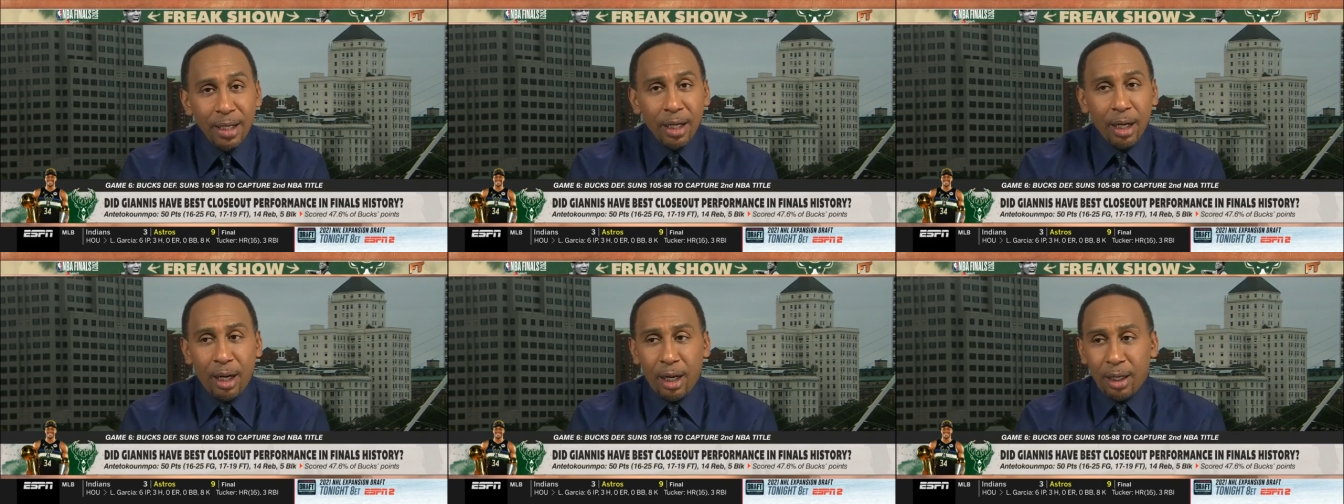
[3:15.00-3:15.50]

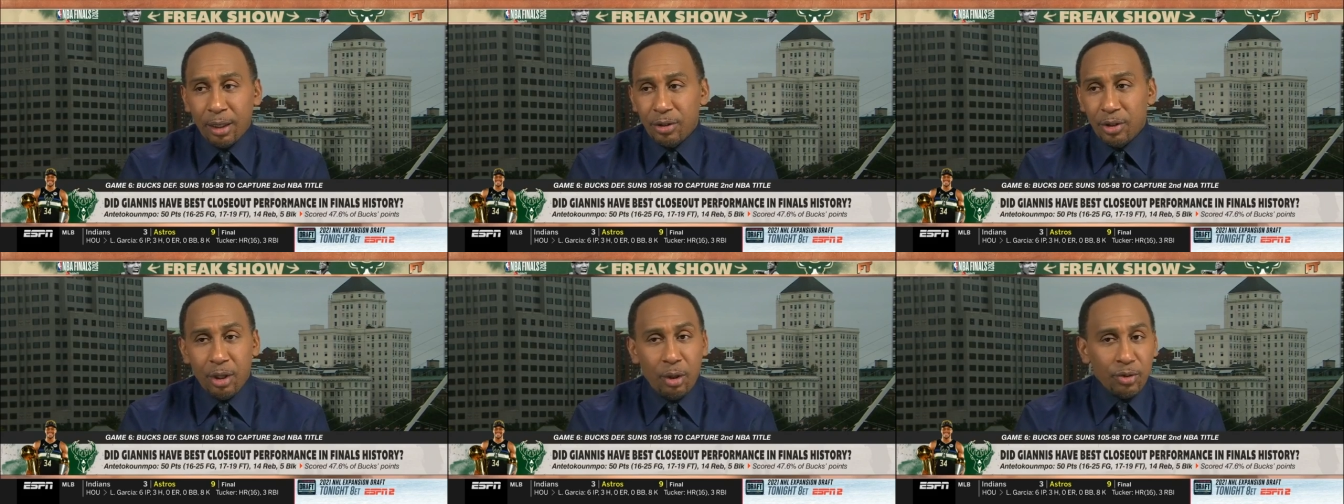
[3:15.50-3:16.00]
uh,
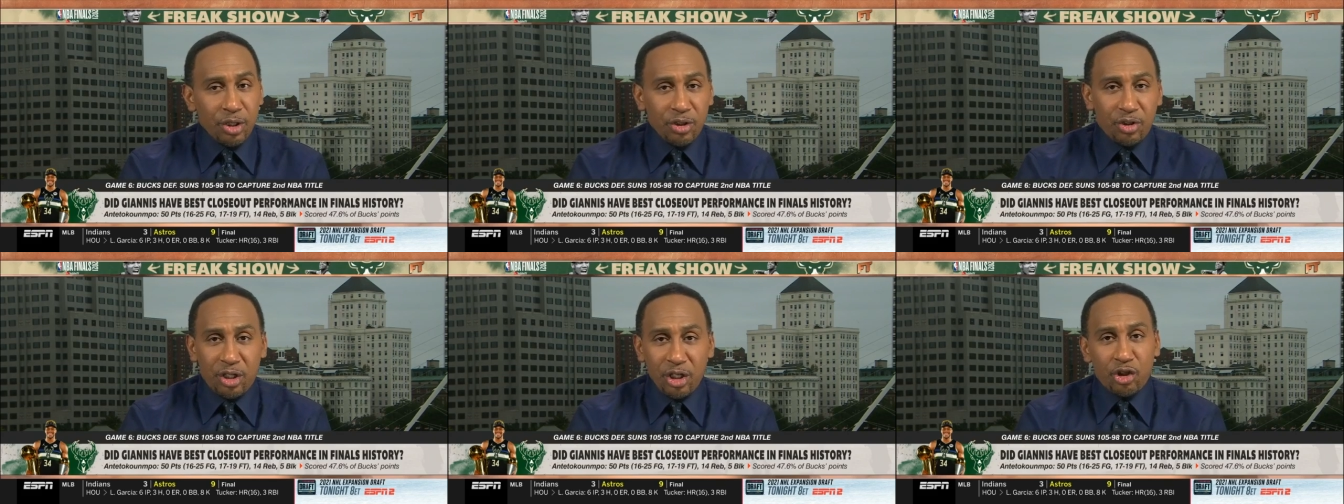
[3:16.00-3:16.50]
you know,
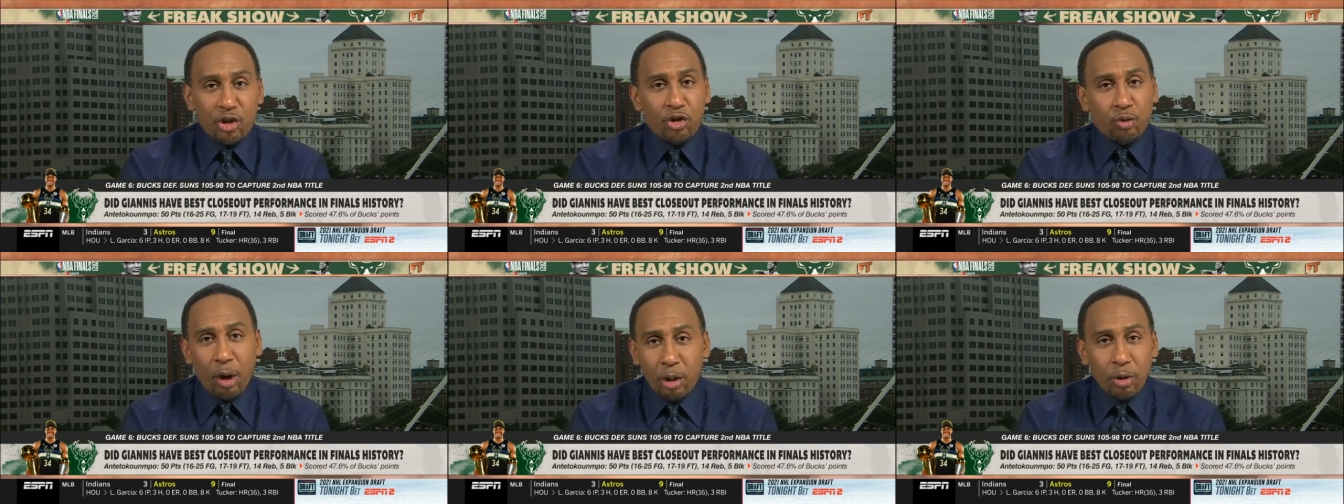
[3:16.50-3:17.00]
just just
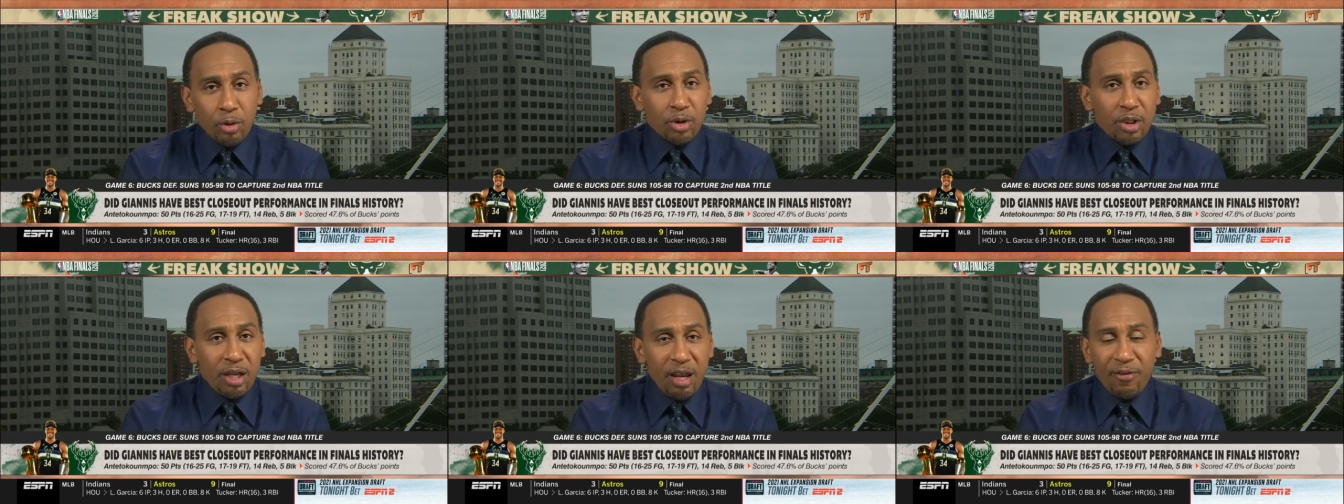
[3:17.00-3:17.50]

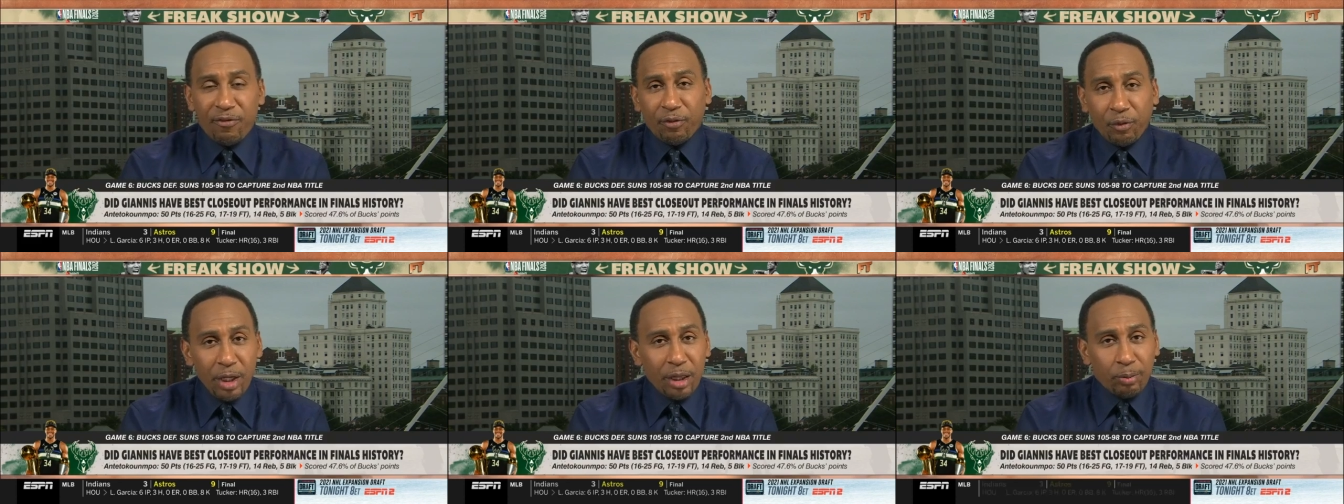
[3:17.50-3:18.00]
struggles to hit
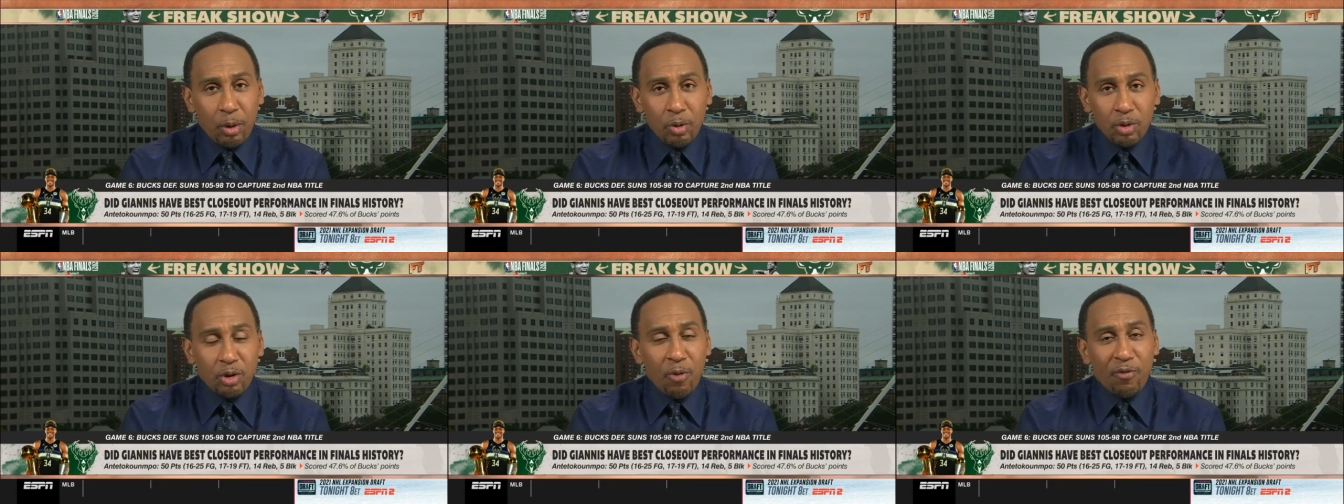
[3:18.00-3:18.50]
free
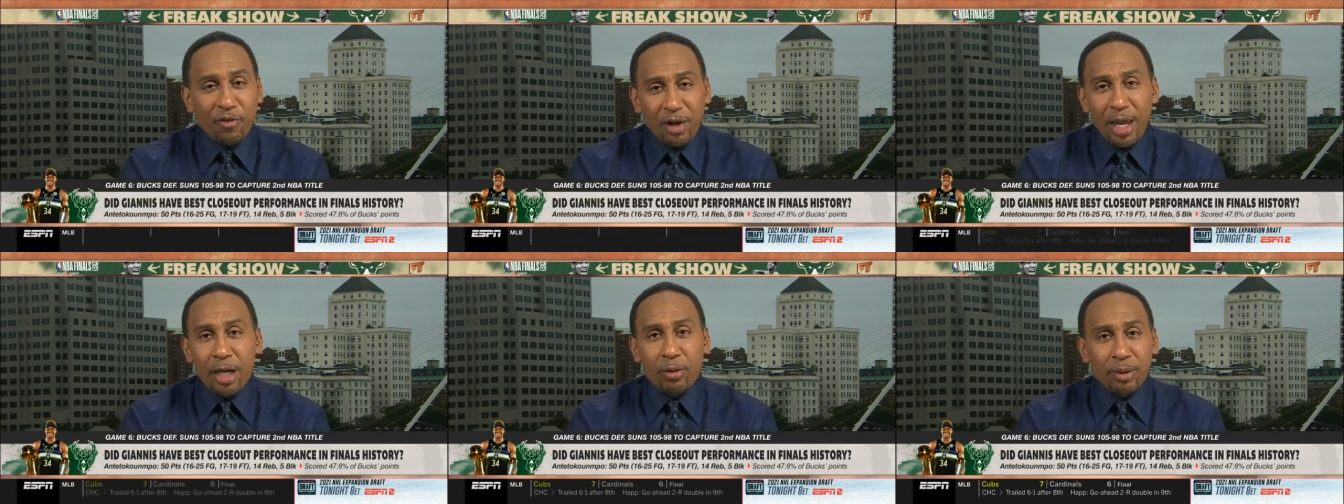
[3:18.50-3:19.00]
throws so
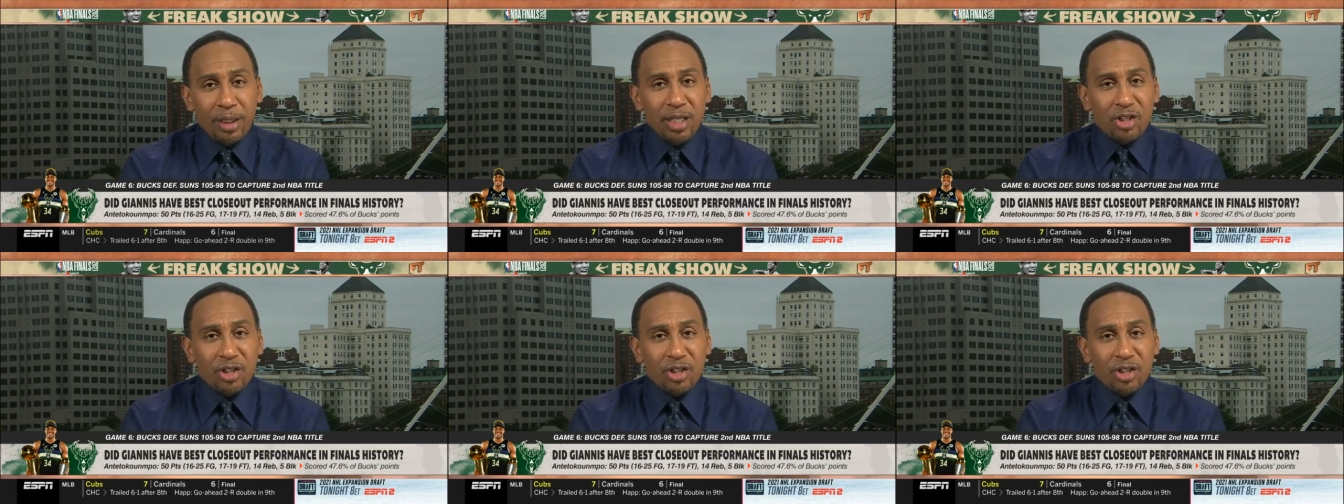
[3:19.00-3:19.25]
flagrantly.